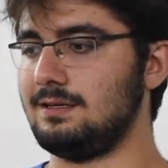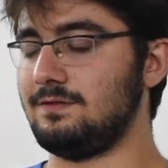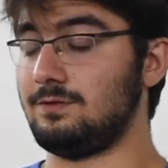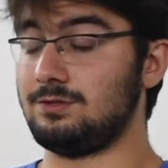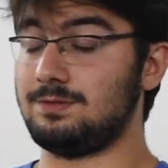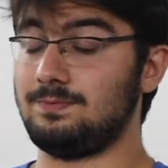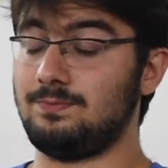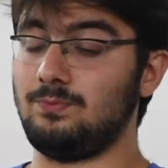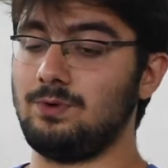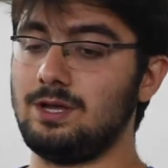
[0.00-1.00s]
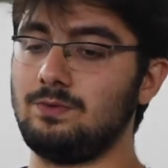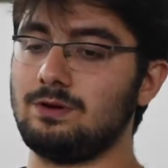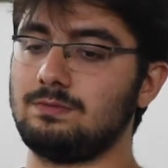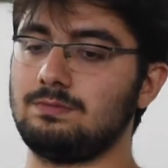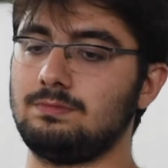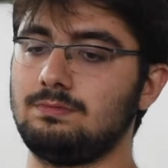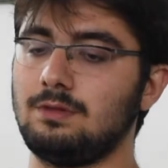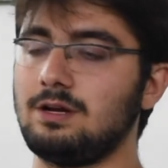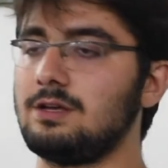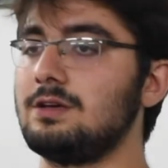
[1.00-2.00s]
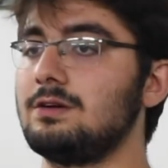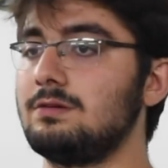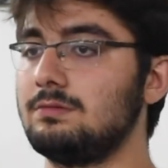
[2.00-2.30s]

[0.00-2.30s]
of course, we were luckier,